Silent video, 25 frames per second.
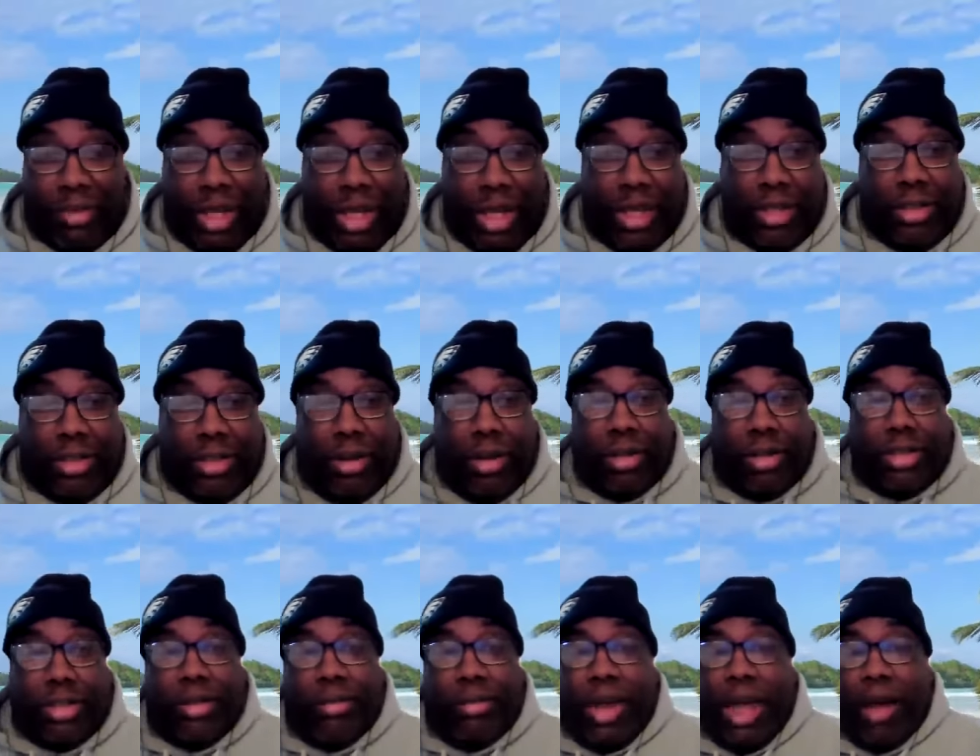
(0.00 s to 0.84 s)
it
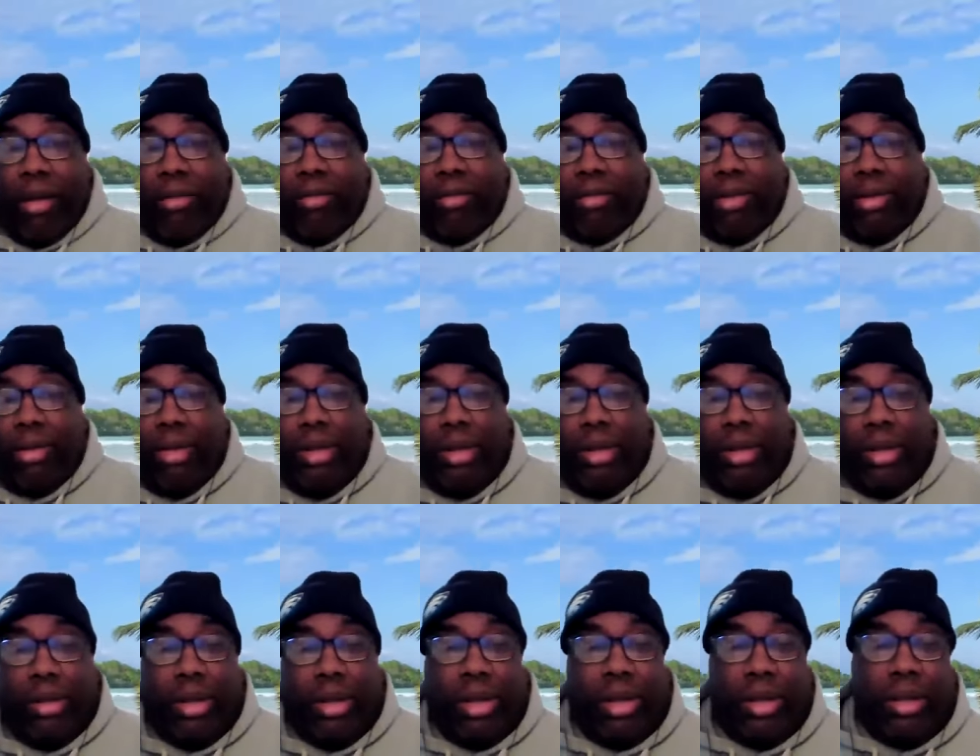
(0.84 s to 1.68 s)
talks about
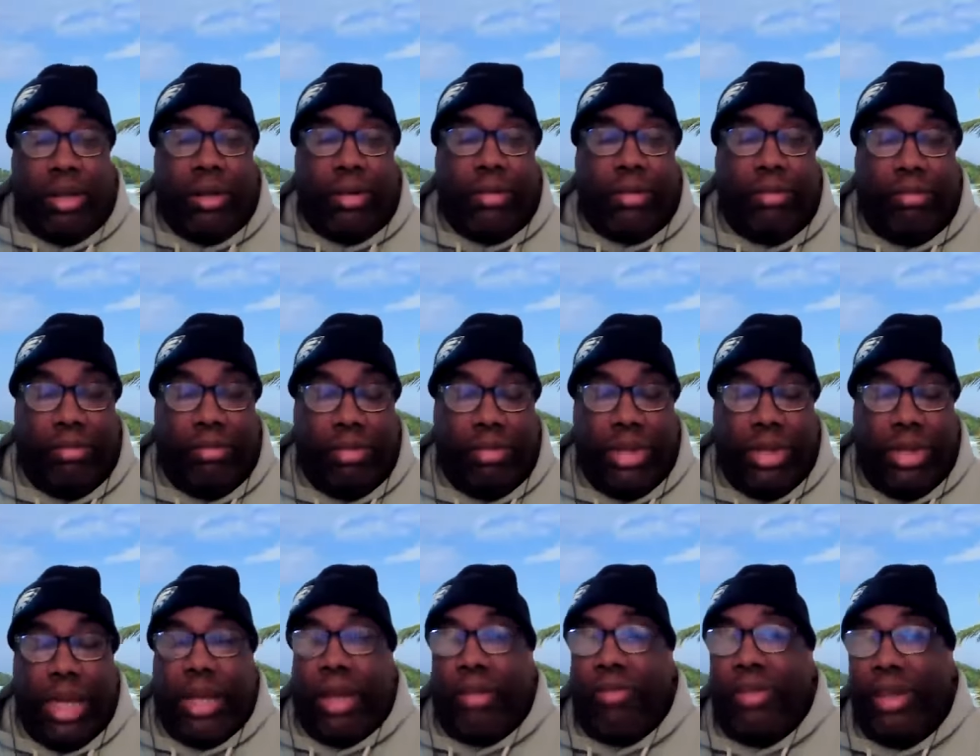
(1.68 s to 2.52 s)

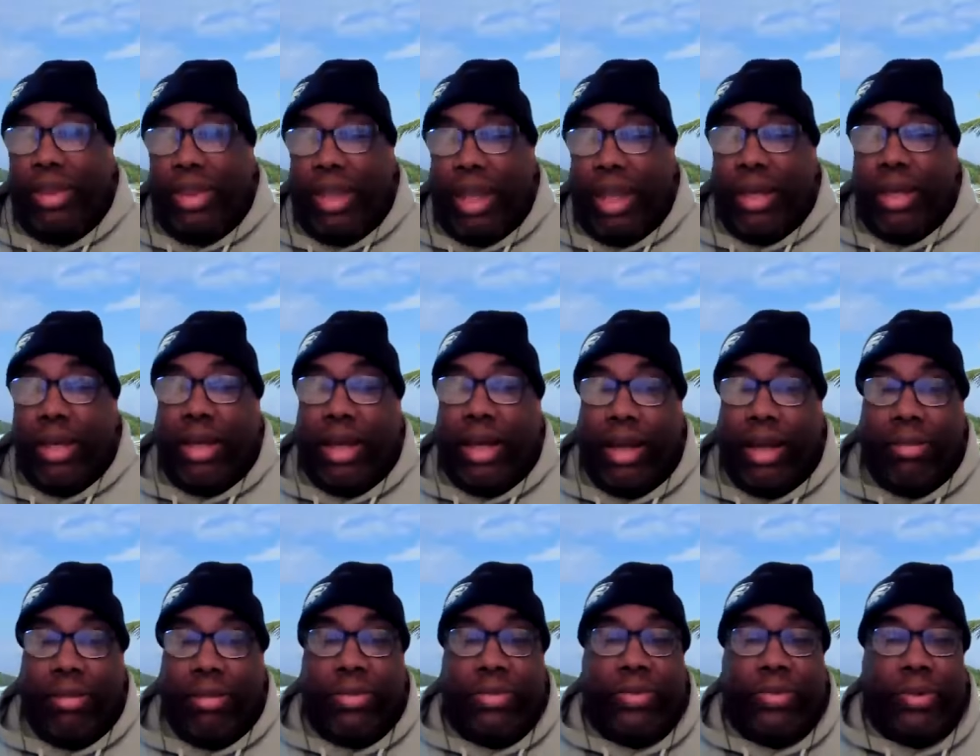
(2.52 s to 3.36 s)
that everything
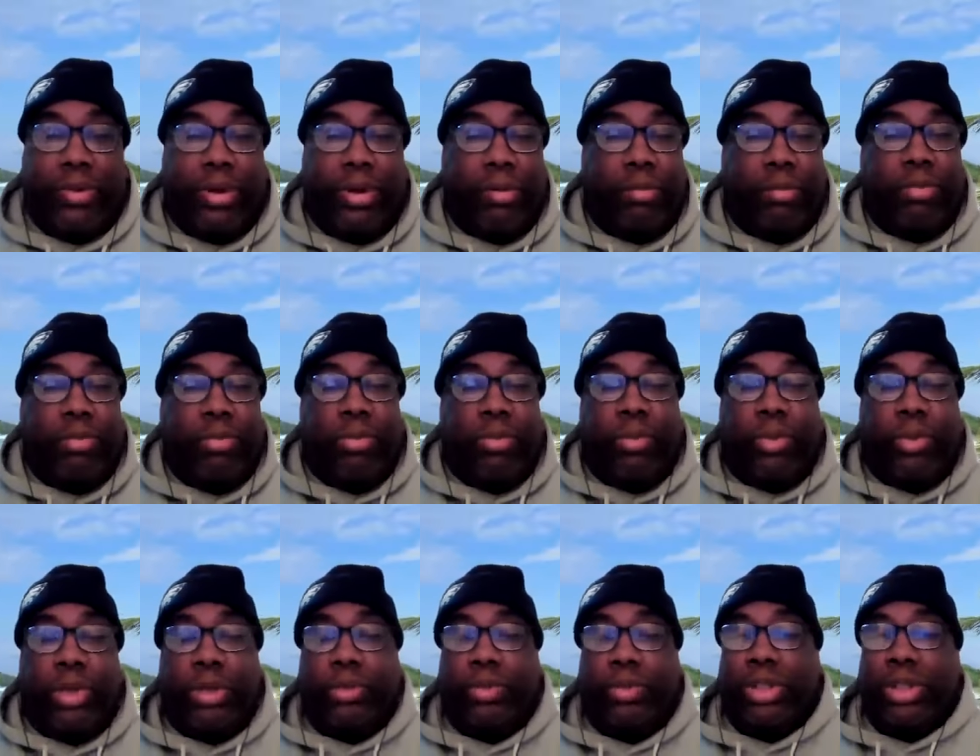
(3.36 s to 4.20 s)
comes from
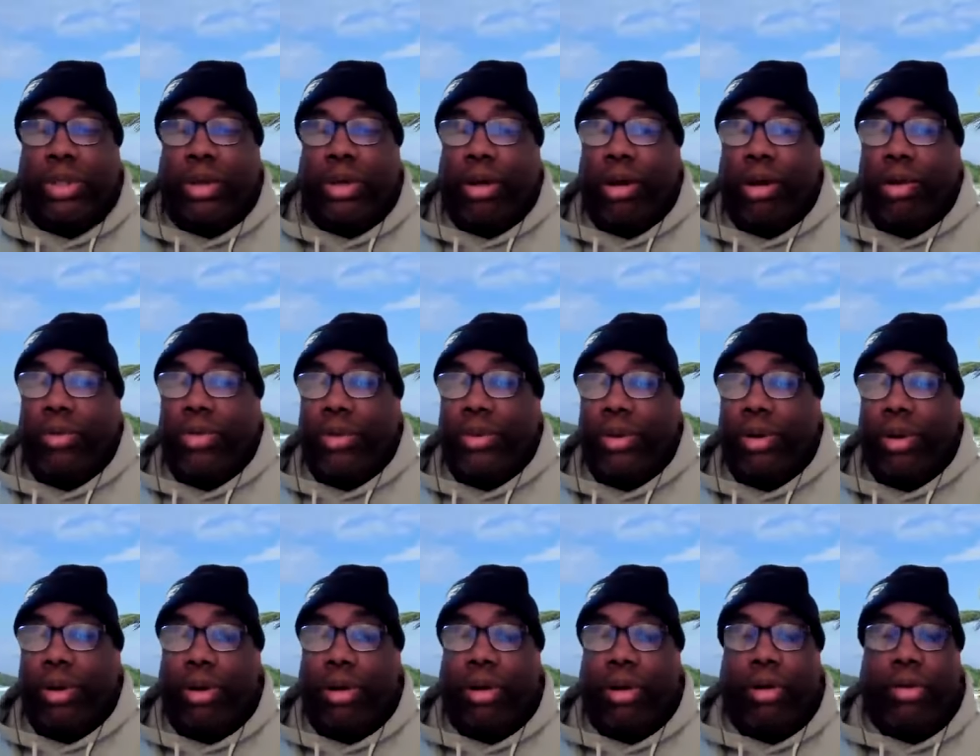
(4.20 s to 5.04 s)
what the author
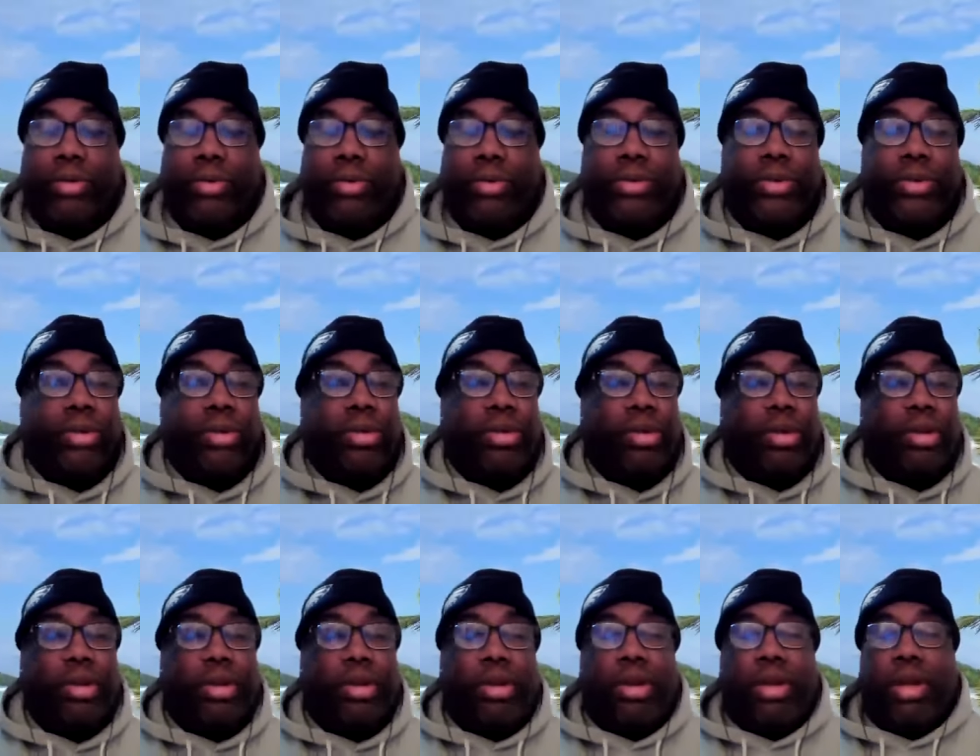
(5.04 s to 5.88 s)
calls
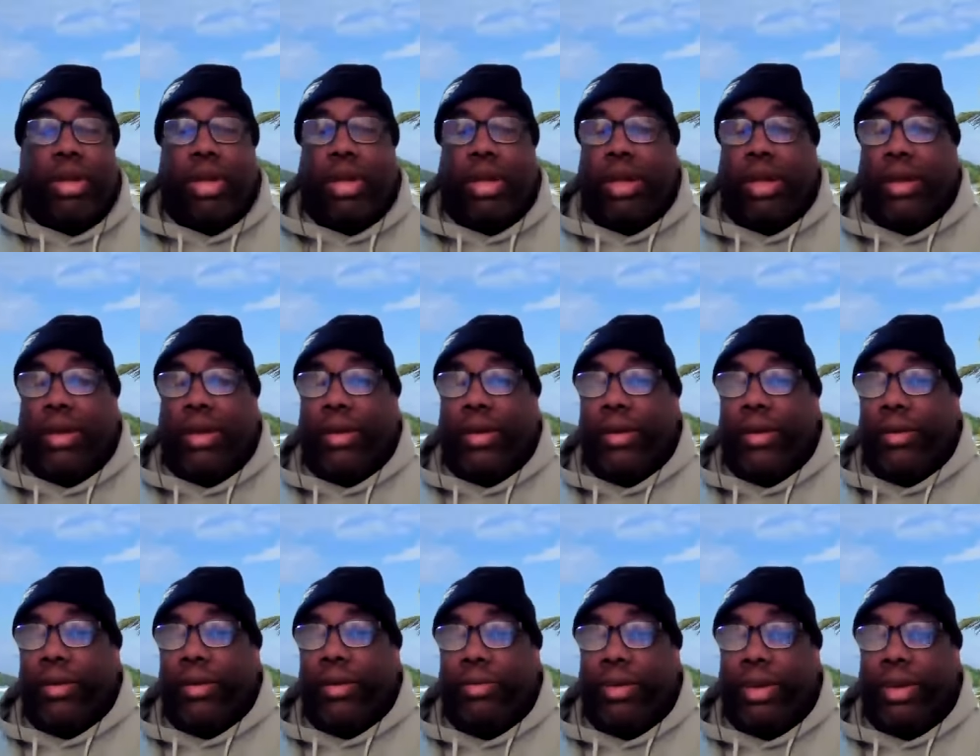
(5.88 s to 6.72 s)

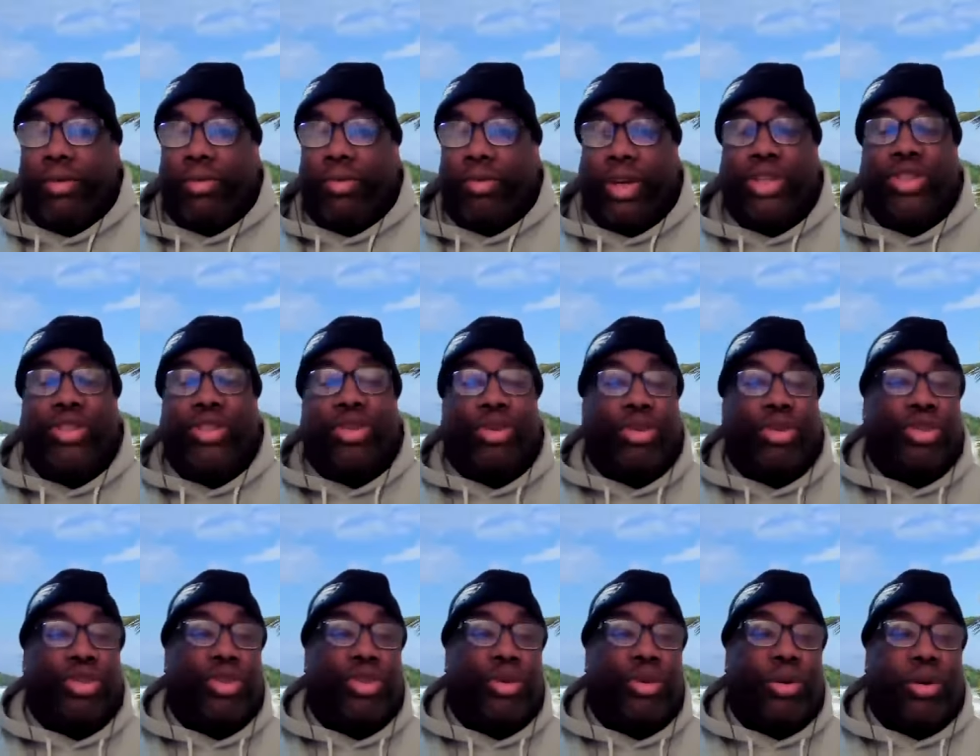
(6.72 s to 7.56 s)
the original
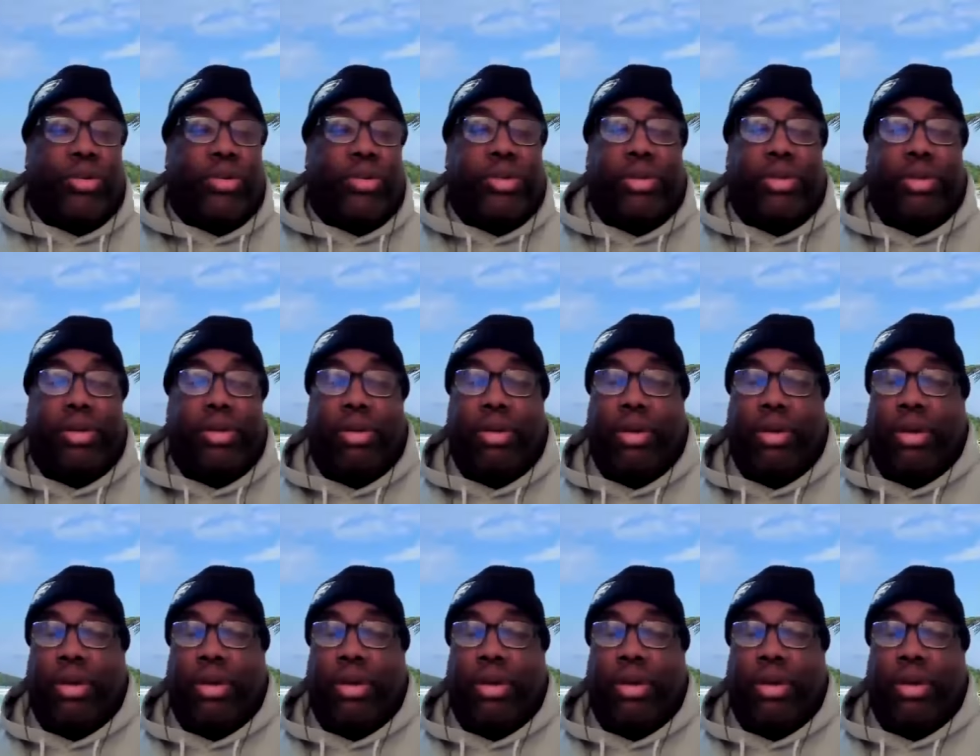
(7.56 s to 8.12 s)
source.